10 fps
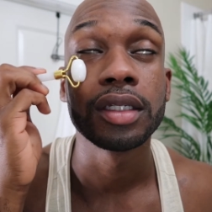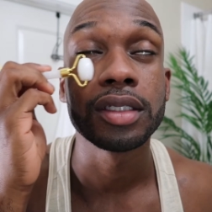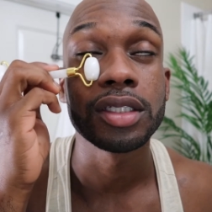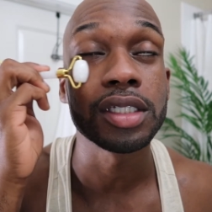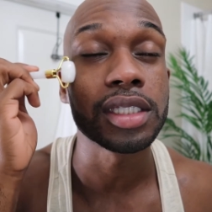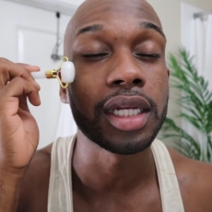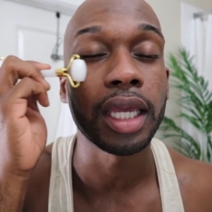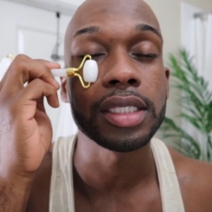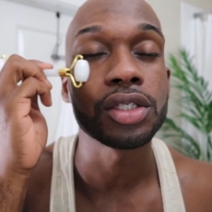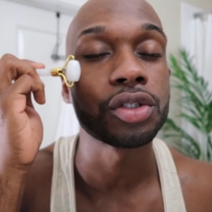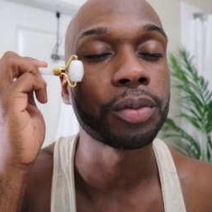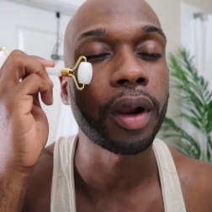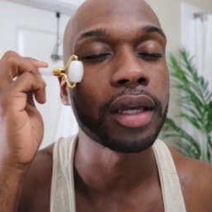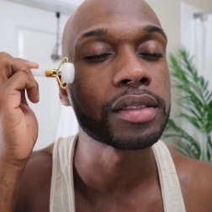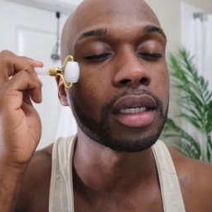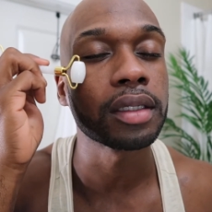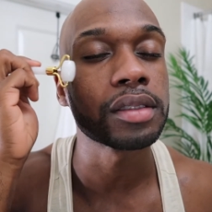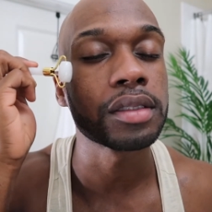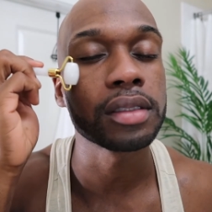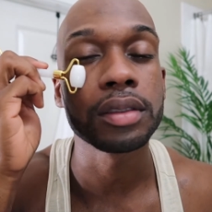It's just a nice little
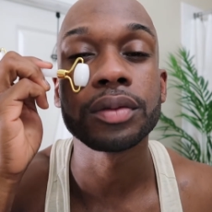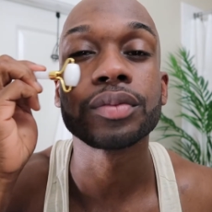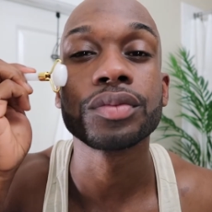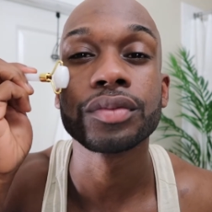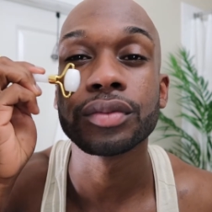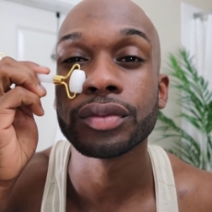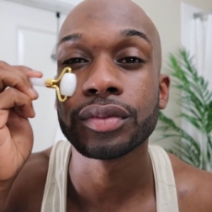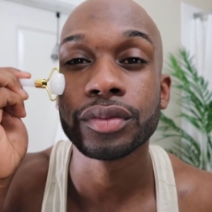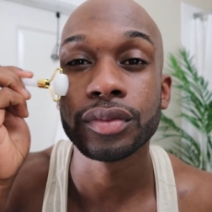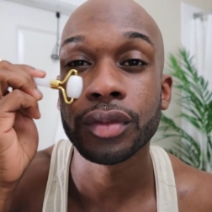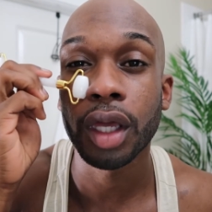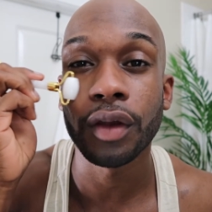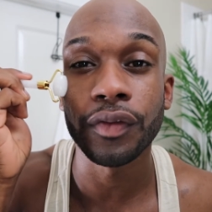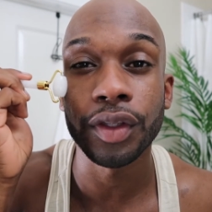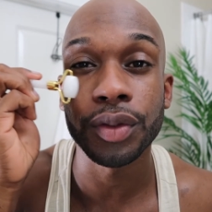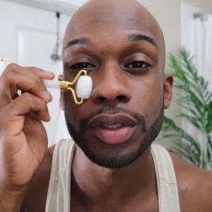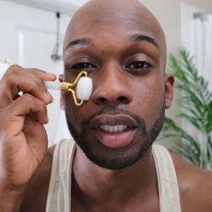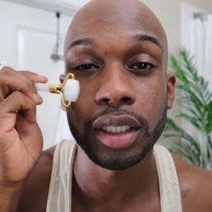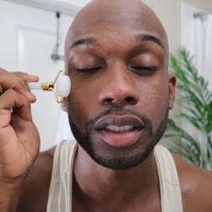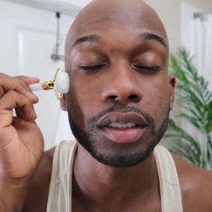process of
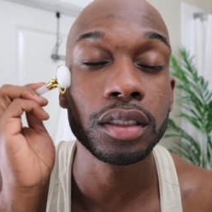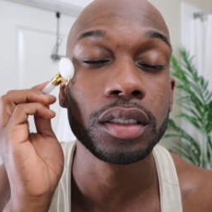using it